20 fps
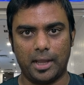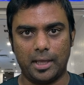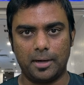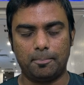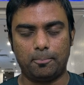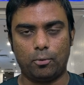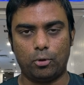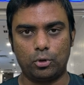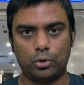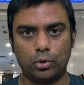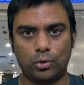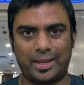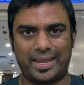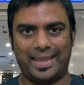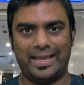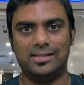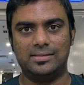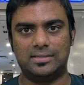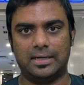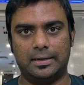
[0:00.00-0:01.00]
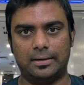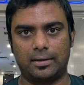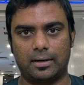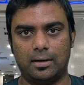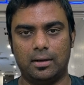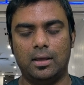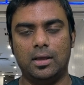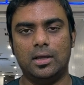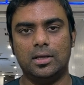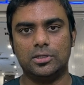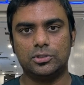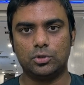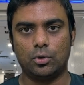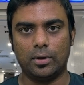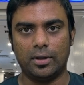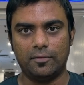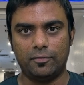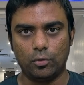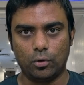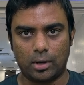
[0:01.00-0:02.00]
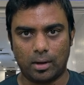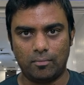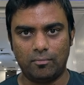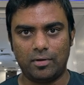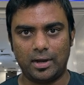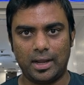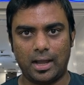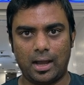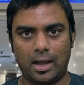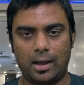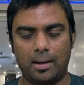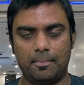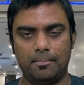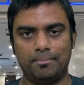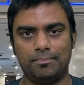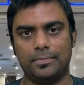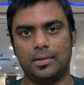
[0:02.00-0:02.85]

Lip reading: airport to KL Central, so if you come via